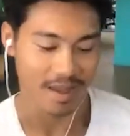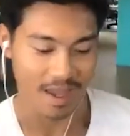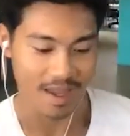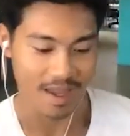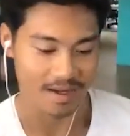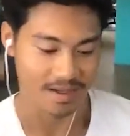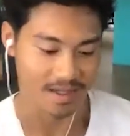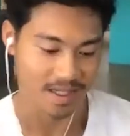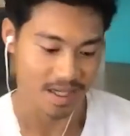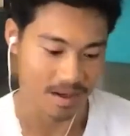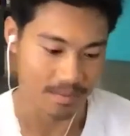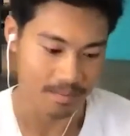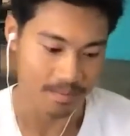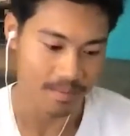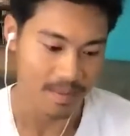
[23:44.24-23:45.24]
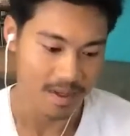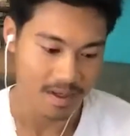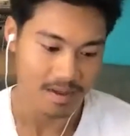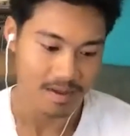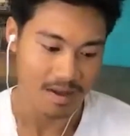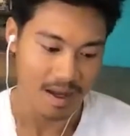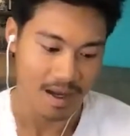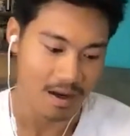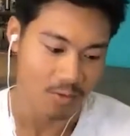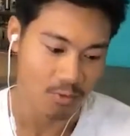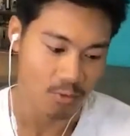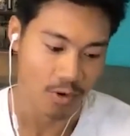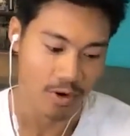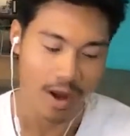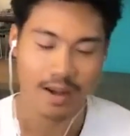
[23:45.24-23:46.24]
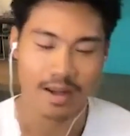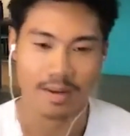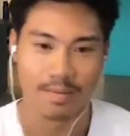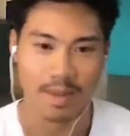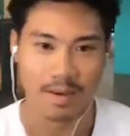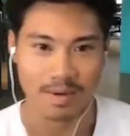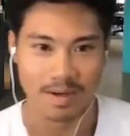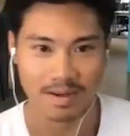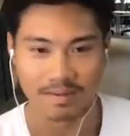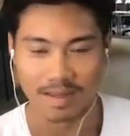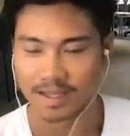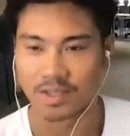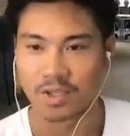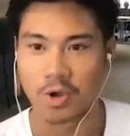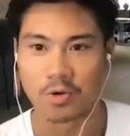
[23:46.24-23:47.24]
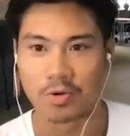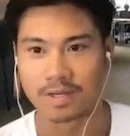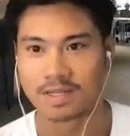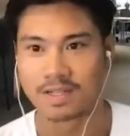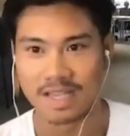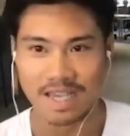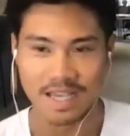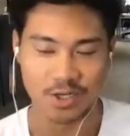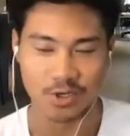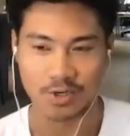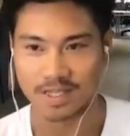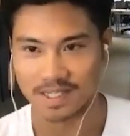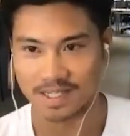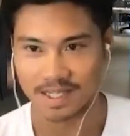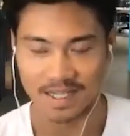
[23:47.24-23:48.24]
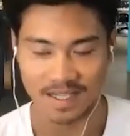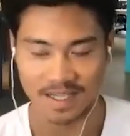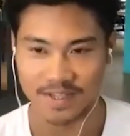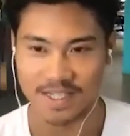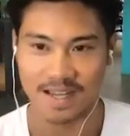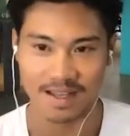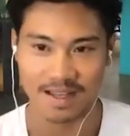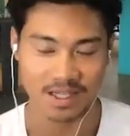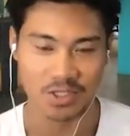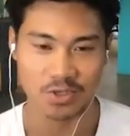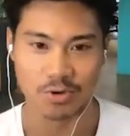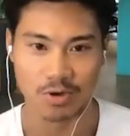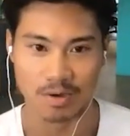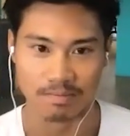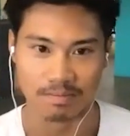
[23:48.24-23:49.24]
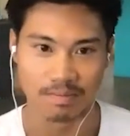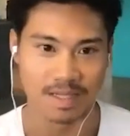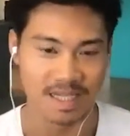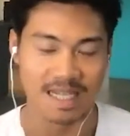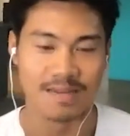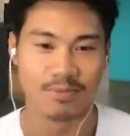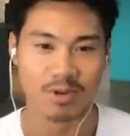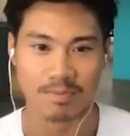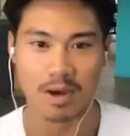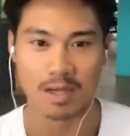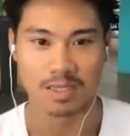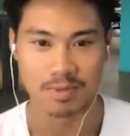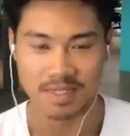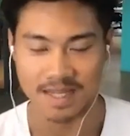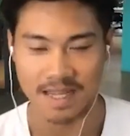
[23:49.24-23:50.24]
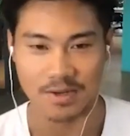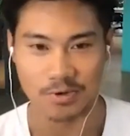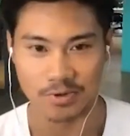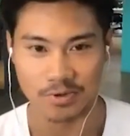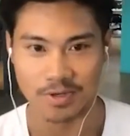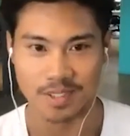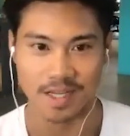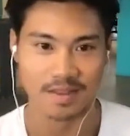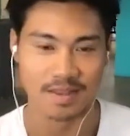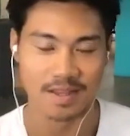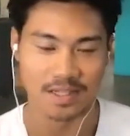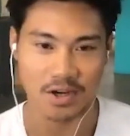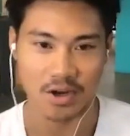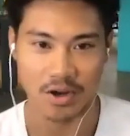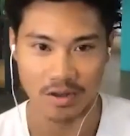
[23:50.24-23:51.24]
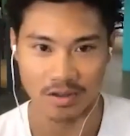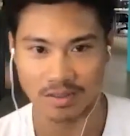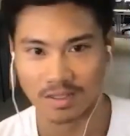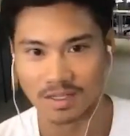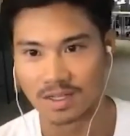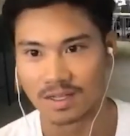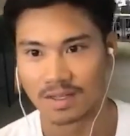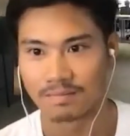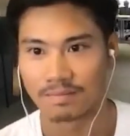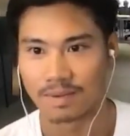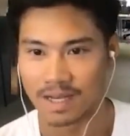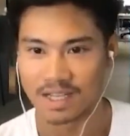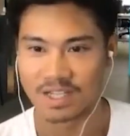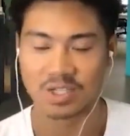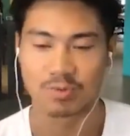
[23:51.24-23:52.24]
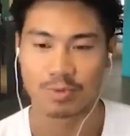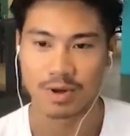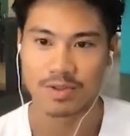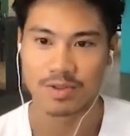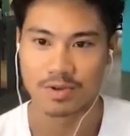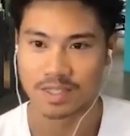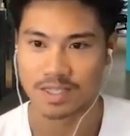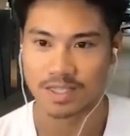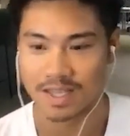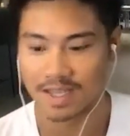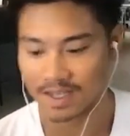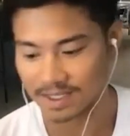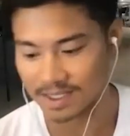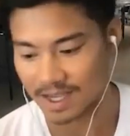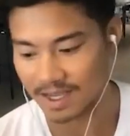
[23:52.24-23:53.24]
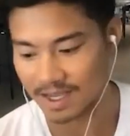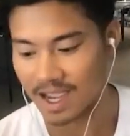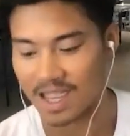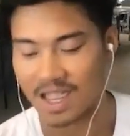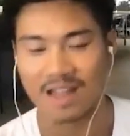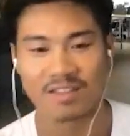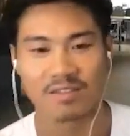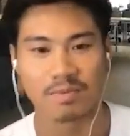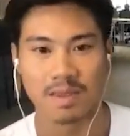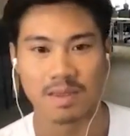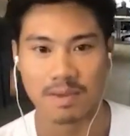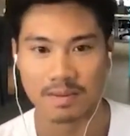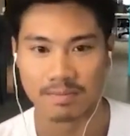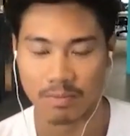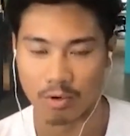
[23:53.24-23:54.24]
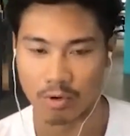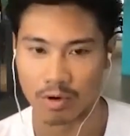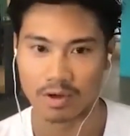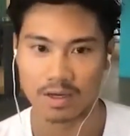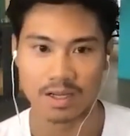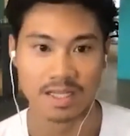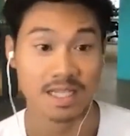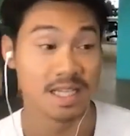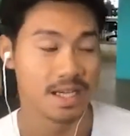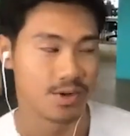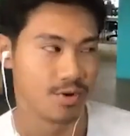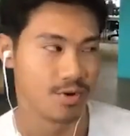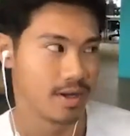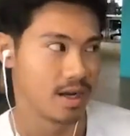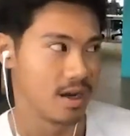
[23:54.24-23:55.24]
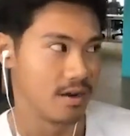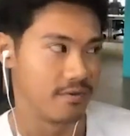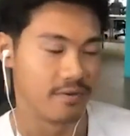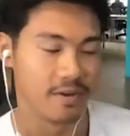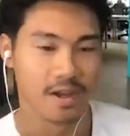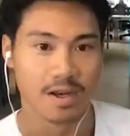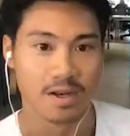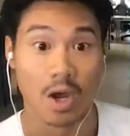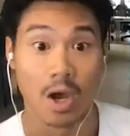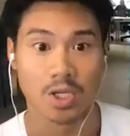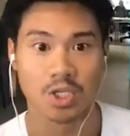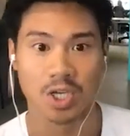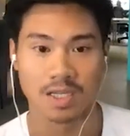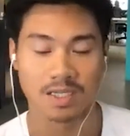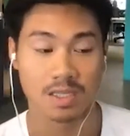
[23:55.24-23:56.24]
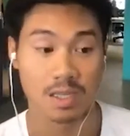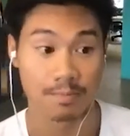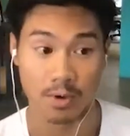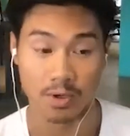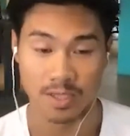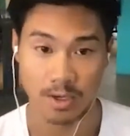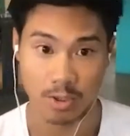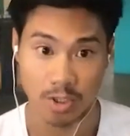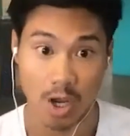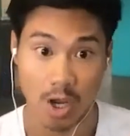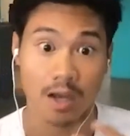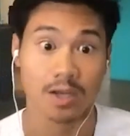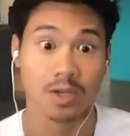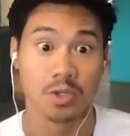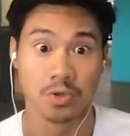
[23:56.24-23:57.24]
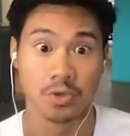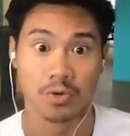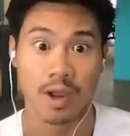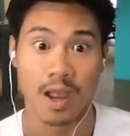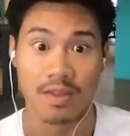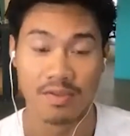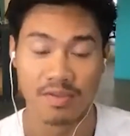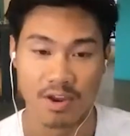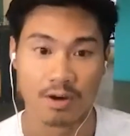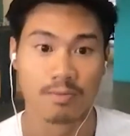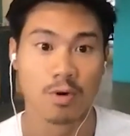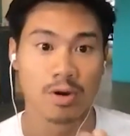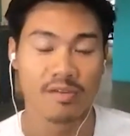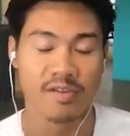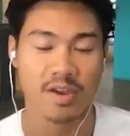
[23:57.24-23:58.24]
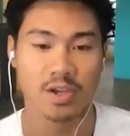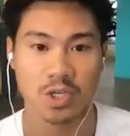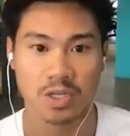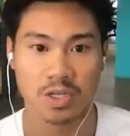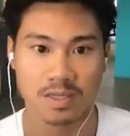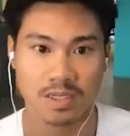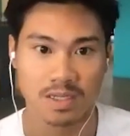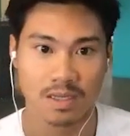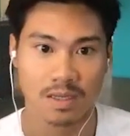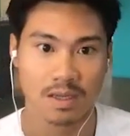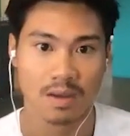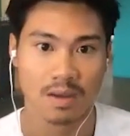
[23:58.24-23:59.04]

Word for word: And um, we're not going to be able to like go into the intricacies of selling to a team with multiple stakeholders in this call, but it's just one of those things that, yeah, you have to be a bit more considerate of not just the person that you're talking to and their motivations,